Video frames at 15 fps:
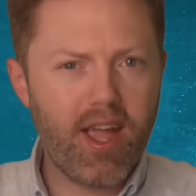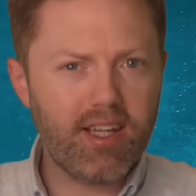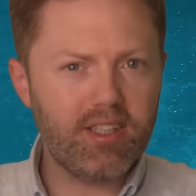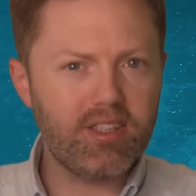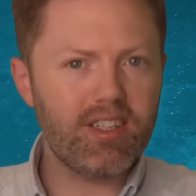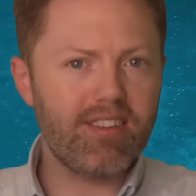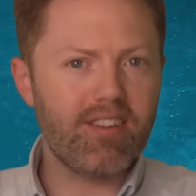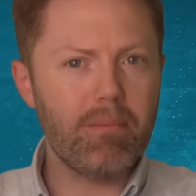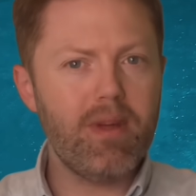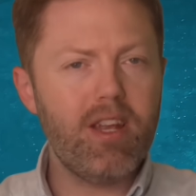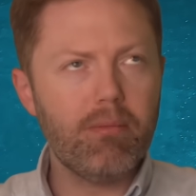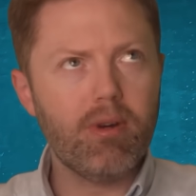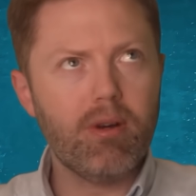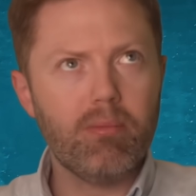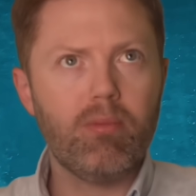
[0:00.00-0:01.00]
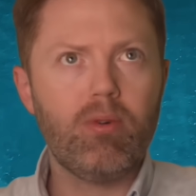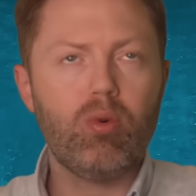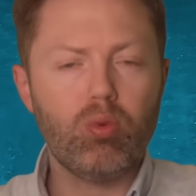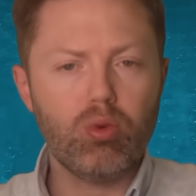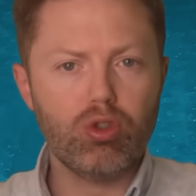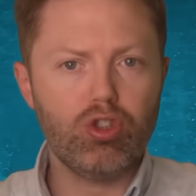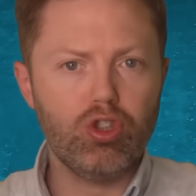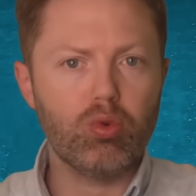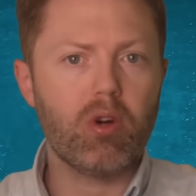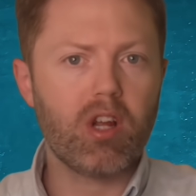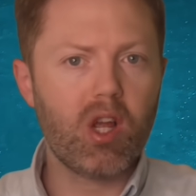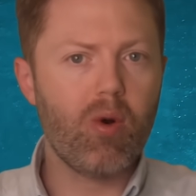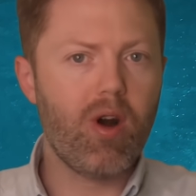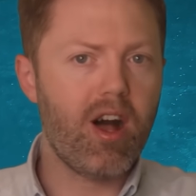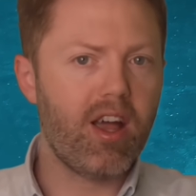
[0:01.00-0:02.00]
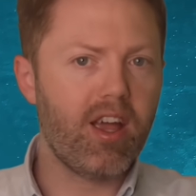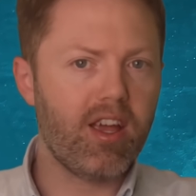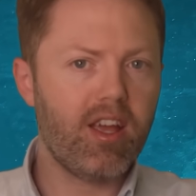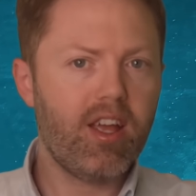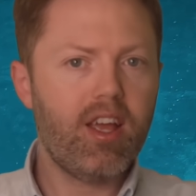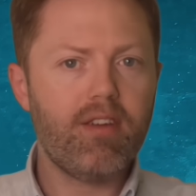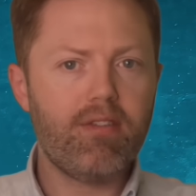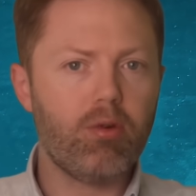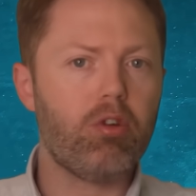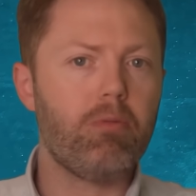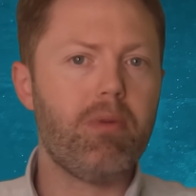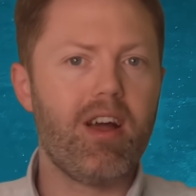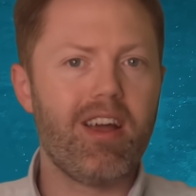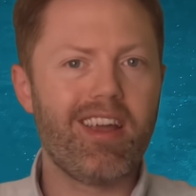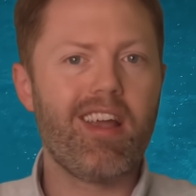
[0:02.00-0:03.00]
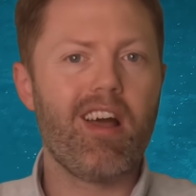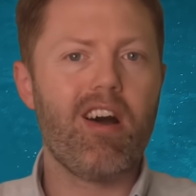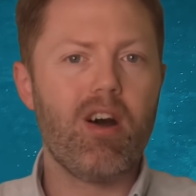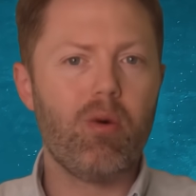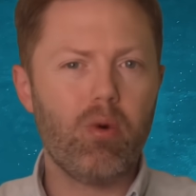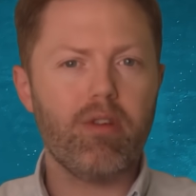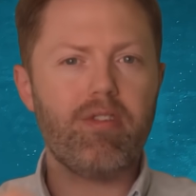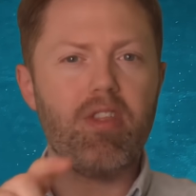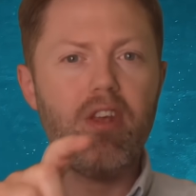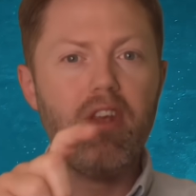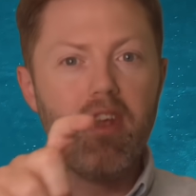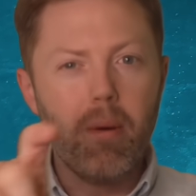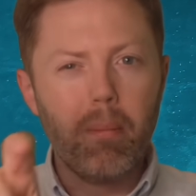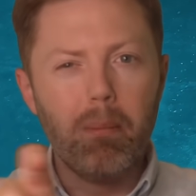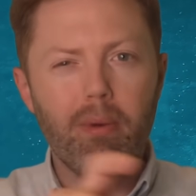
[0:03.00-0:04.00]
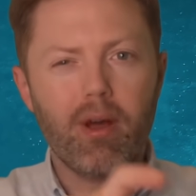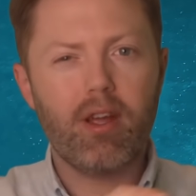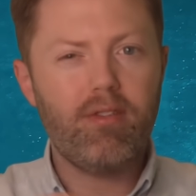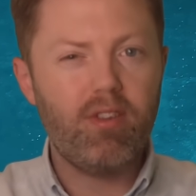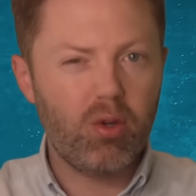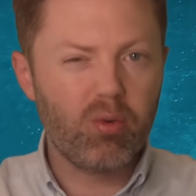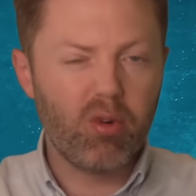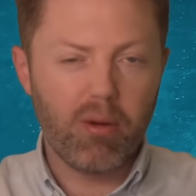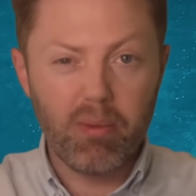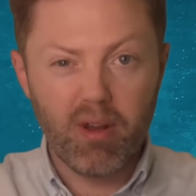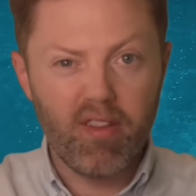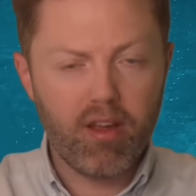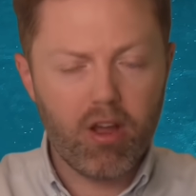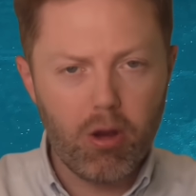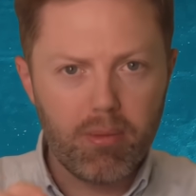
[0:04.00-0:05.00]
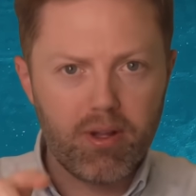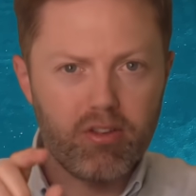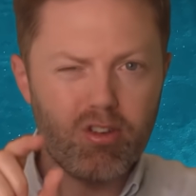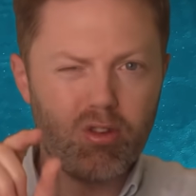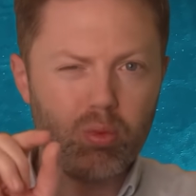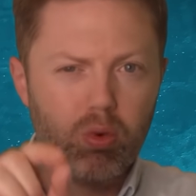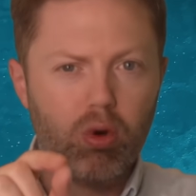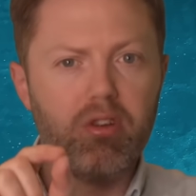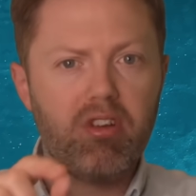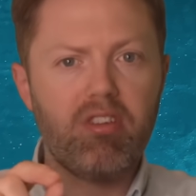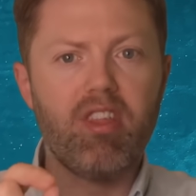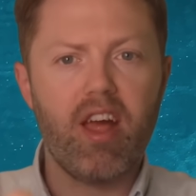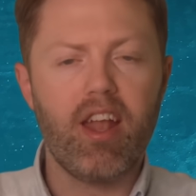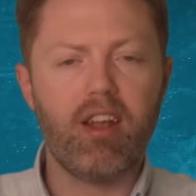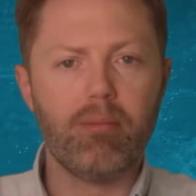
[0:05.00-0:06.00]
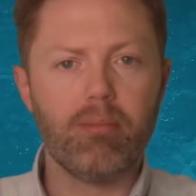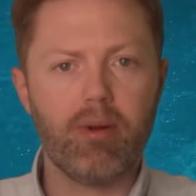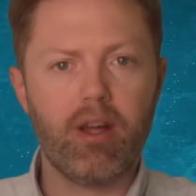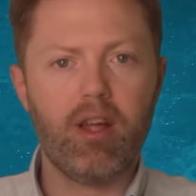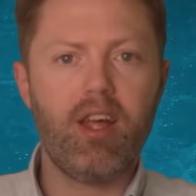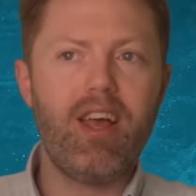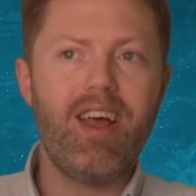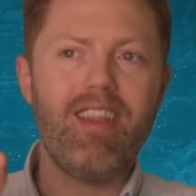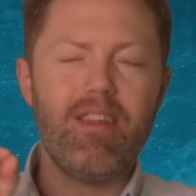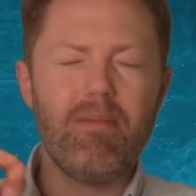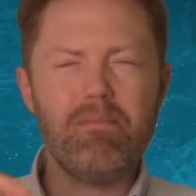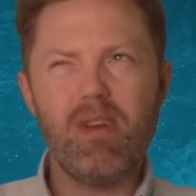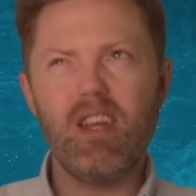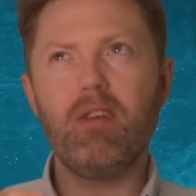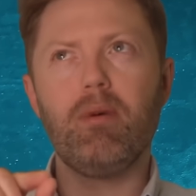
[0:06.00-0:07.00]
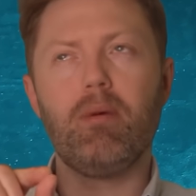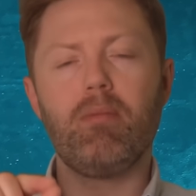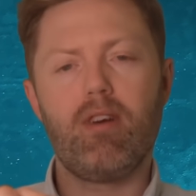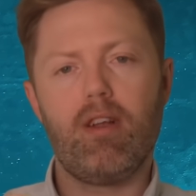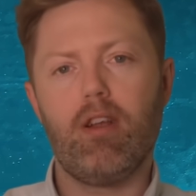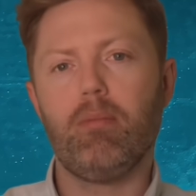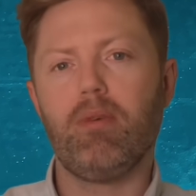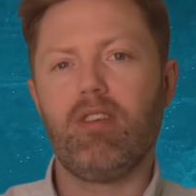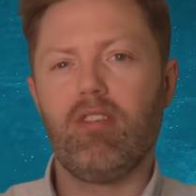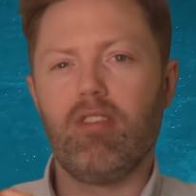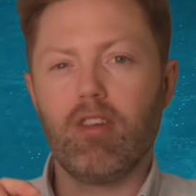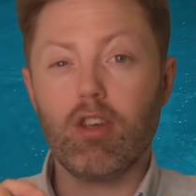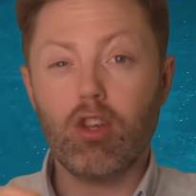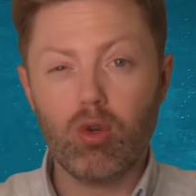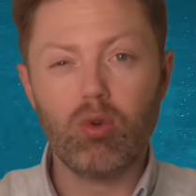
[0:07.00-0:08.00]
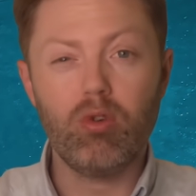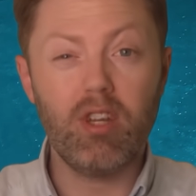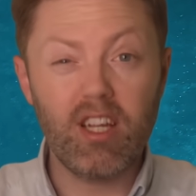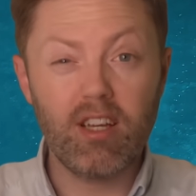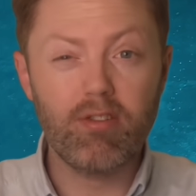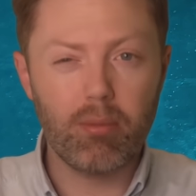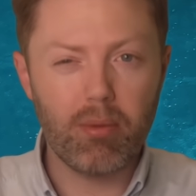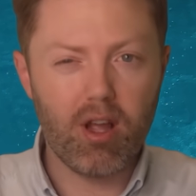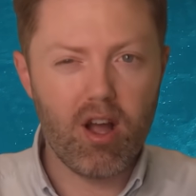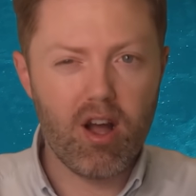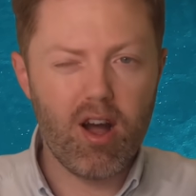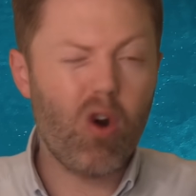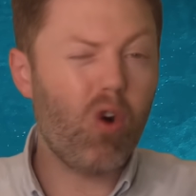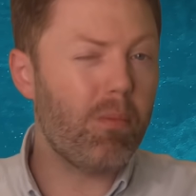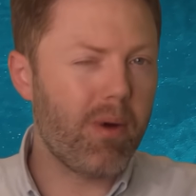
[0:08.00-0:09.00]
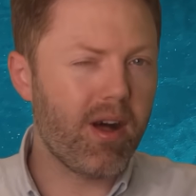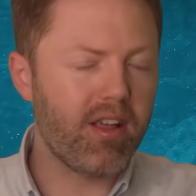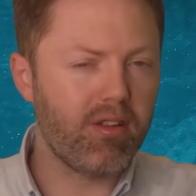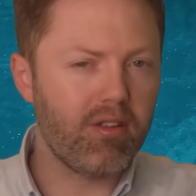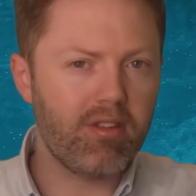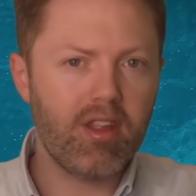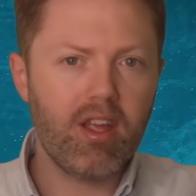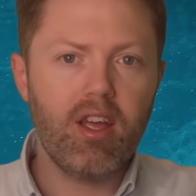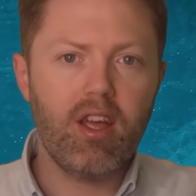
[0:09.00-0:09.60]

range as a minimum would you require if you were to buy a car? What's the number? If you want to put in the comments just what is that number, the minimum kilometers that you'd need from a car, or miles,